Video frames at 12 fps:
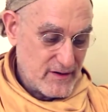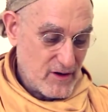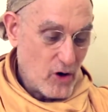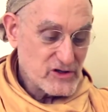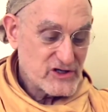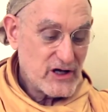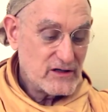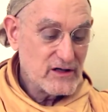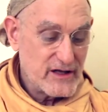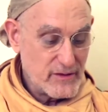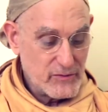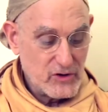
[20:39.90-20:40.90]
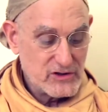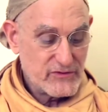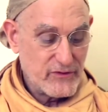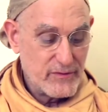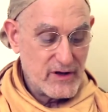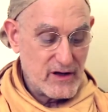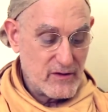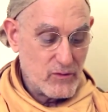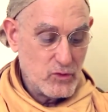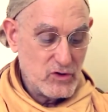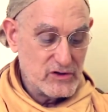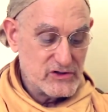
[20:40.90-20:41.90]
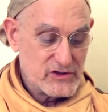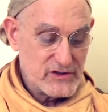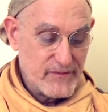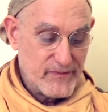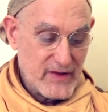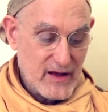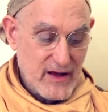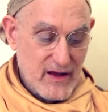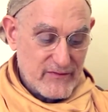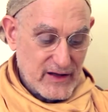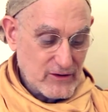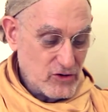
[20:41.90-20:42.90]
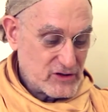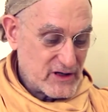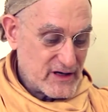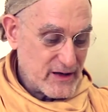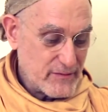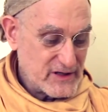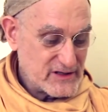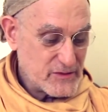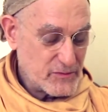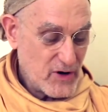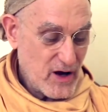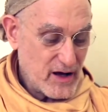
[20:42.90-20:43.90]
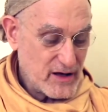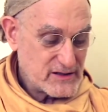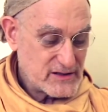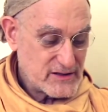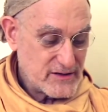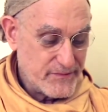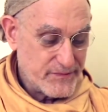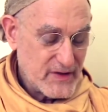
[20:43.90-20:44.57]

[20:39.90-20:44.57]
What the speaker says: Suddenly emerged from the woods. They looked at him in surprise.